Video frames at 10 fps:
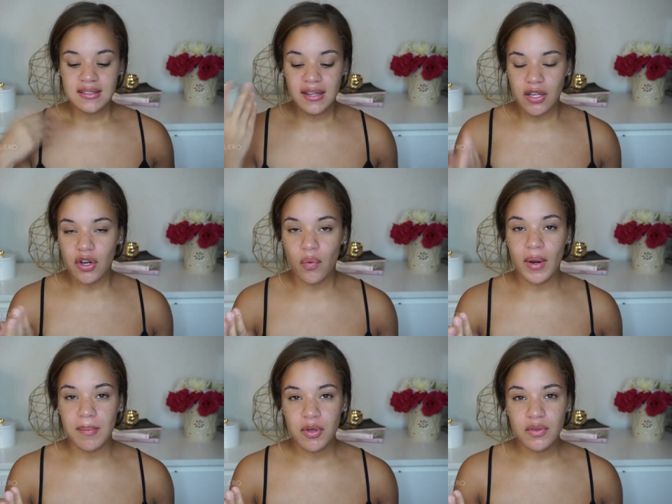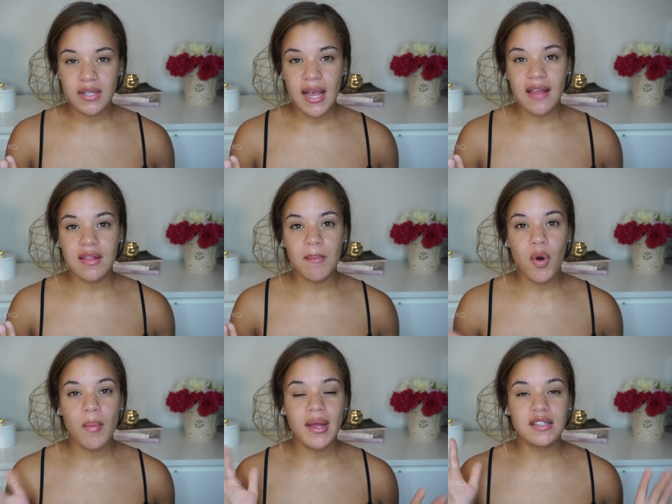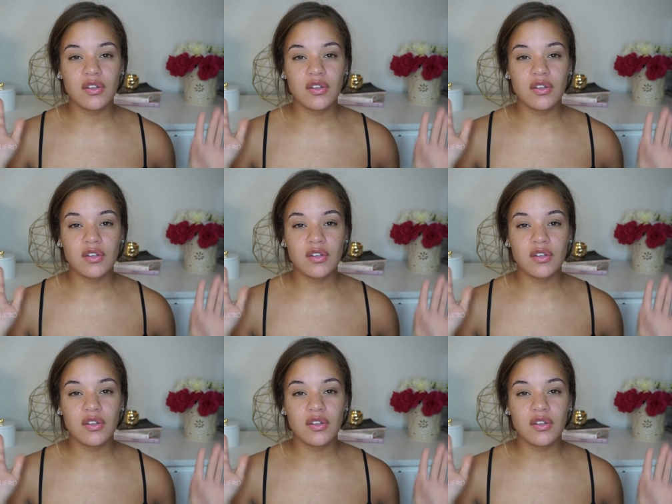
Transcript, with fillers: to let you know what I'm using at the moment.